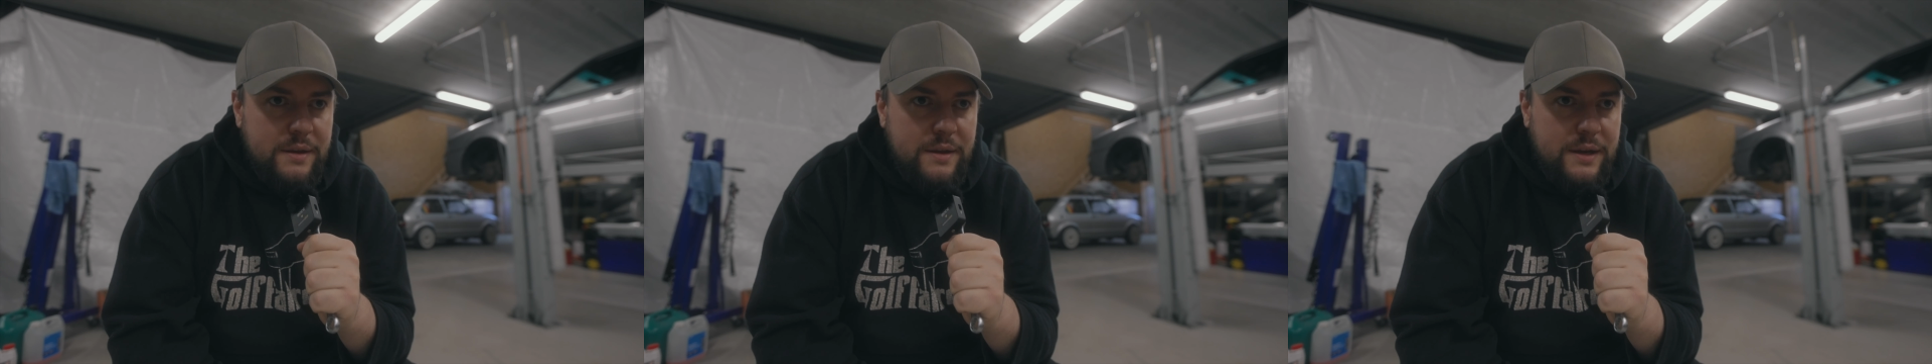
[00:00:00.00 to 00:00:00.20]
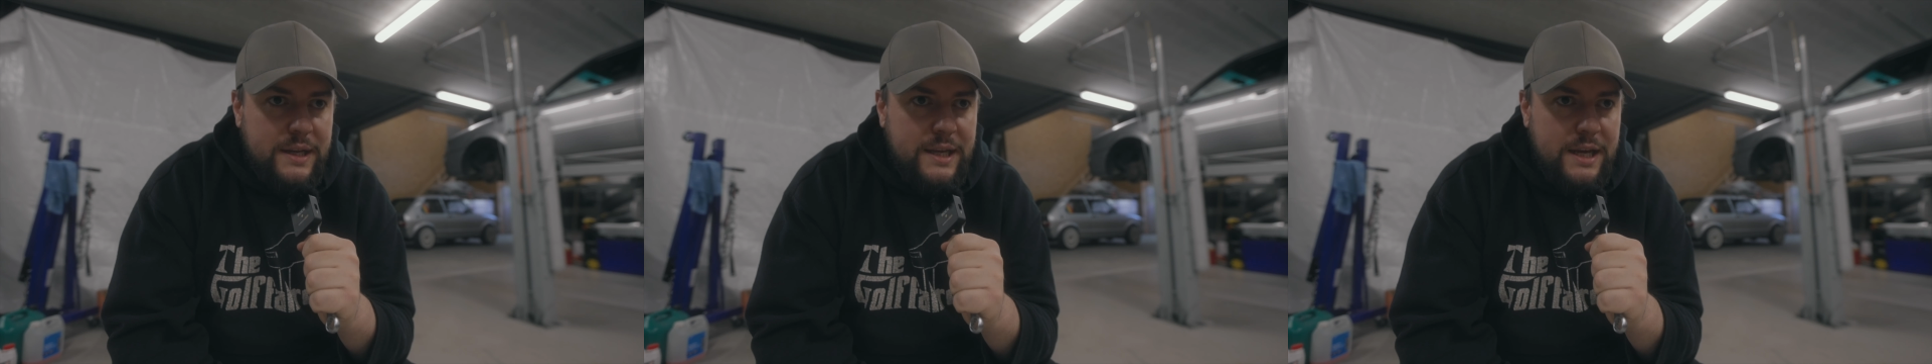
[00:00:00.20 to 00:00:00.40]

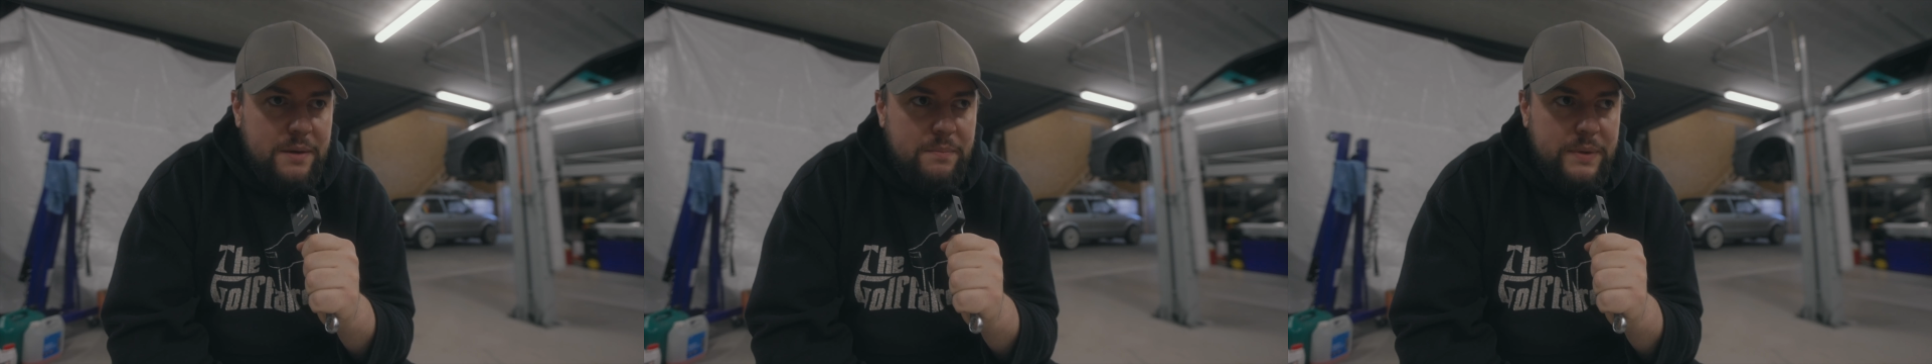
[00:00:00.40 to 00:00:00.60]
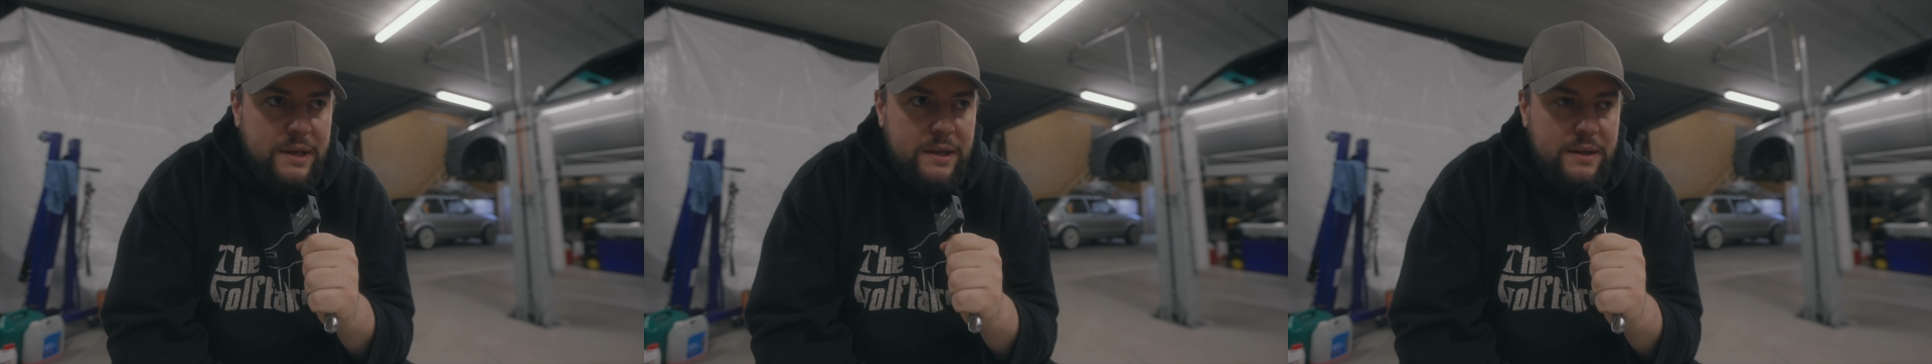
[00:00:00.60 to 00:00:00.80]
It
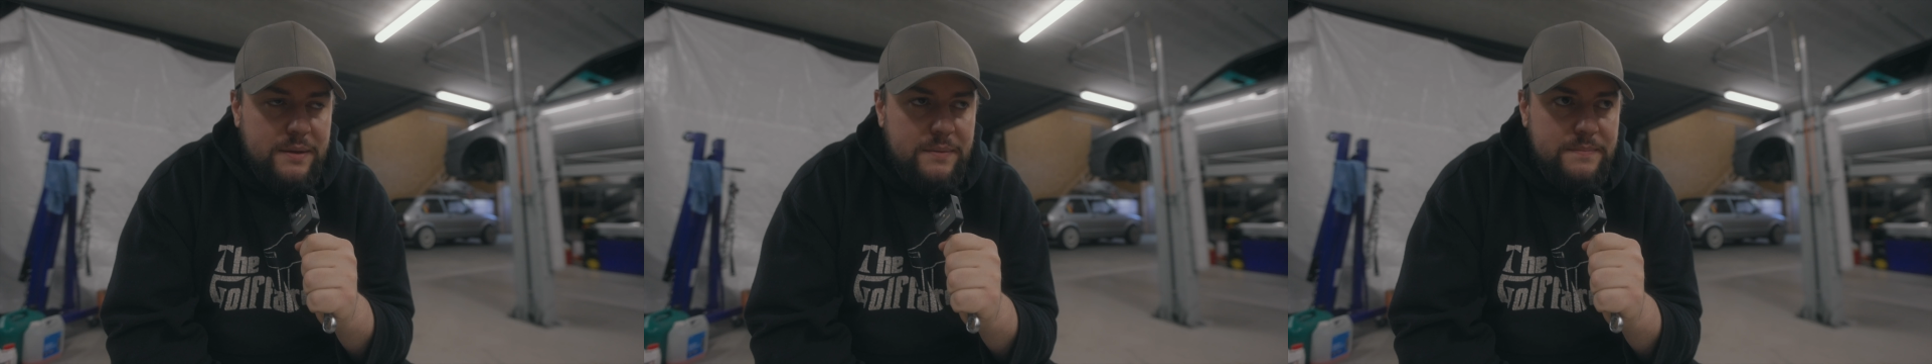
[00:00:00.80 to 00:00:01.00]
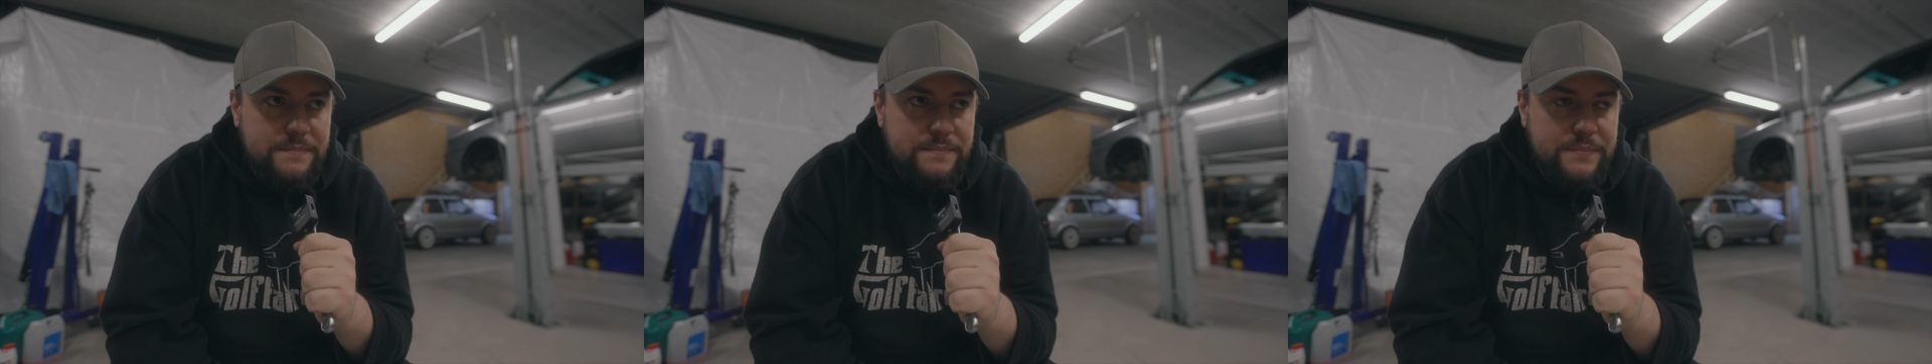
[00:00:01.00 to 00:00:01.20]
can be,
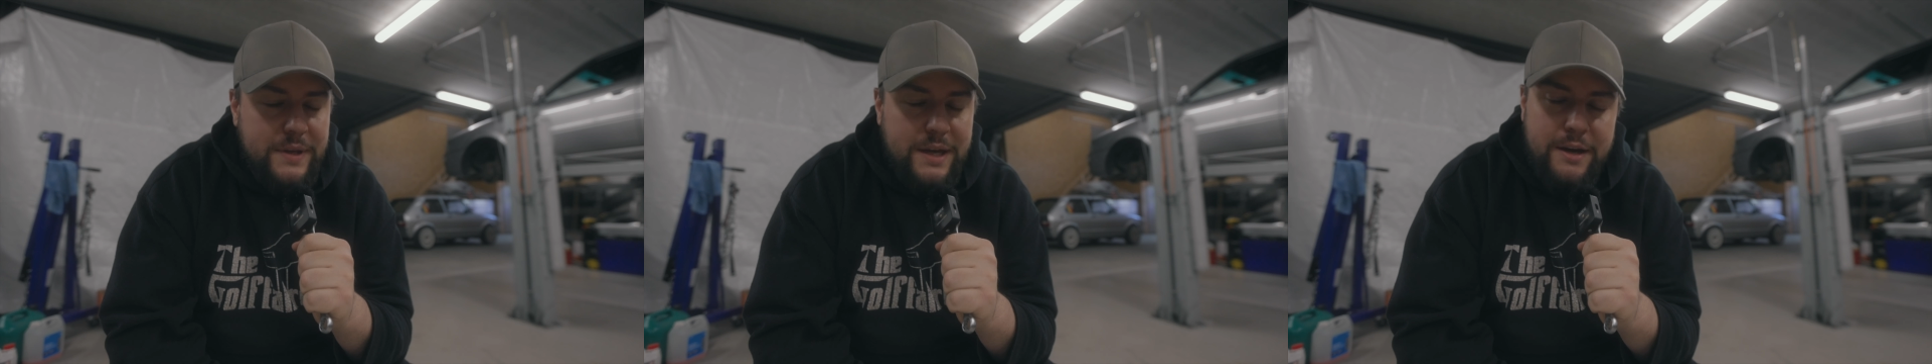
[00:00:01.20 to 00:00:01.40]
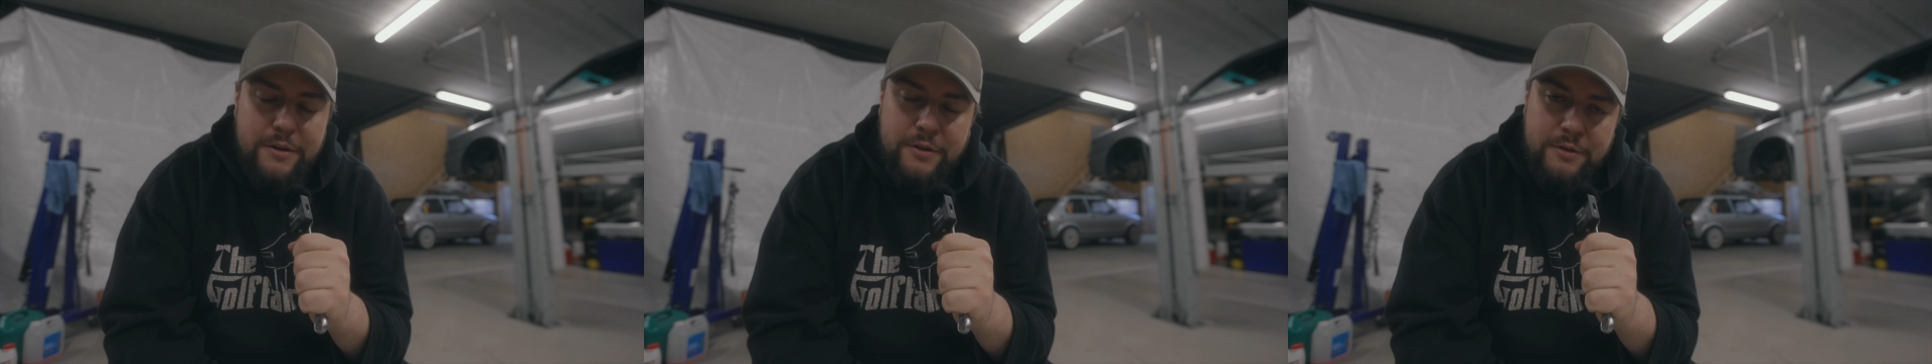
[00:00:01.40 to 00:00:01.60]

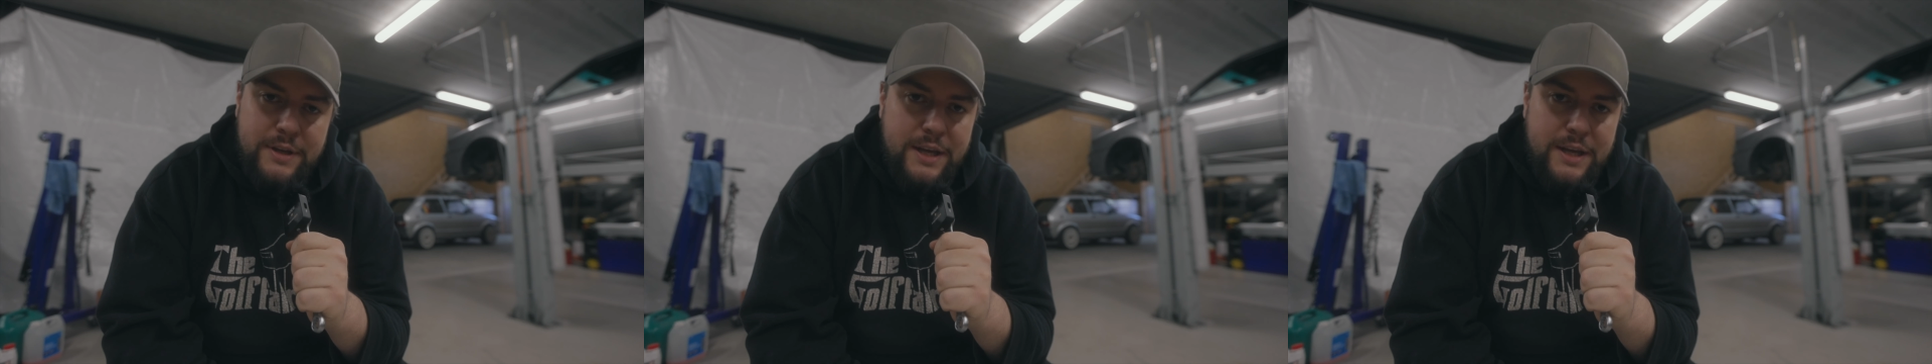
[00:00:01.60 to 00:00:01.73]
I don't know,